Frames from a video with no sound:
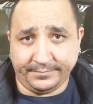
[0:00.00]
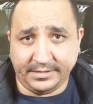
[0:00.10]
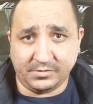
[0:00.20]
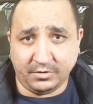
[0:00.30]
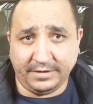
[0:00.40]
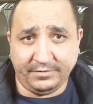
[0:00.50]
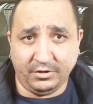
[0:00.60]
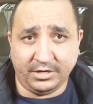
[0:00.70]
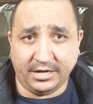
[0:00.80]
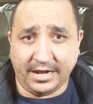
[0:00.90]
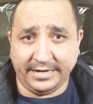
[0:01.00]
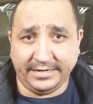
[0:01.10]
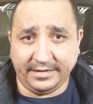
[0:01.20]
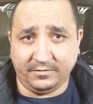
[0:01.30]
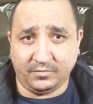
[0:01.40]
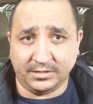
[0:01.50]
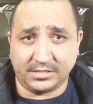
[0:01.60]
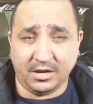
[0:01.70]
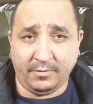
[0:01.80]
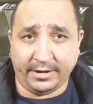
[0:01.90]
this will give you a good idea of what's
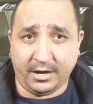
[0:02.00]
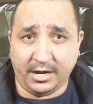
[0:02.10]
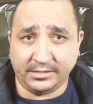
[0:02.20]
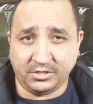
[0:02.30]
going on,